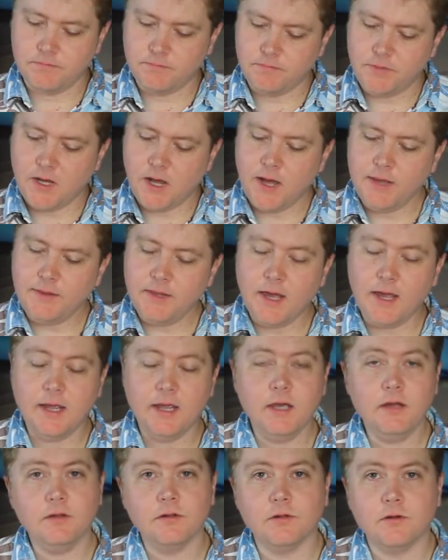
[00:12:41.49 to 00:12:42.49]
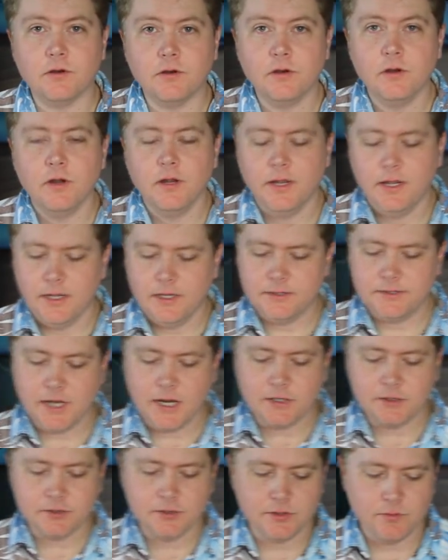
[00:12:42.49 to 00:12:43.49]
Behind that antler is
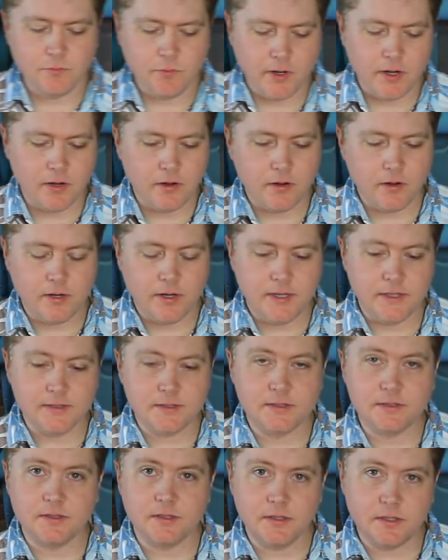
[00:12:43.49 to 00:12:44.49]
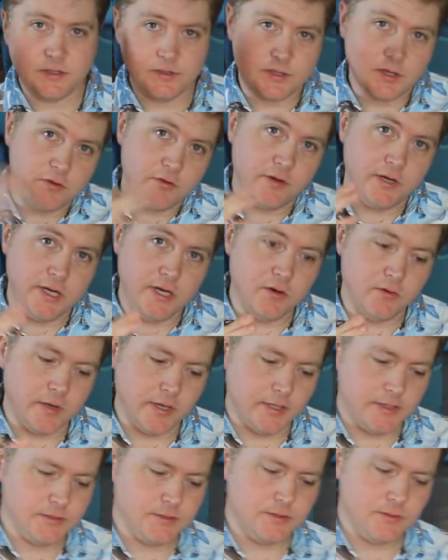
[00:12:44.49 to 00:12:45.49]
actually where his other ear
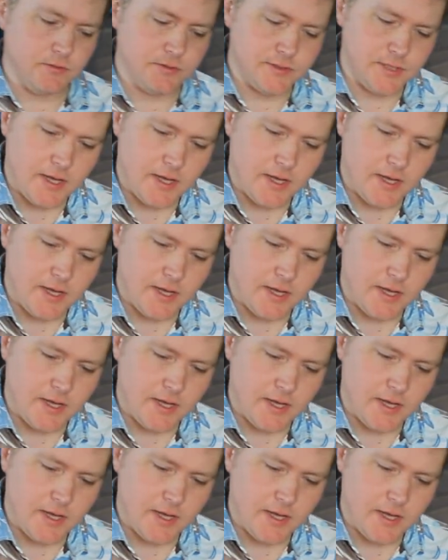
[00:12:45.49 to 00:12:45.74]
is. So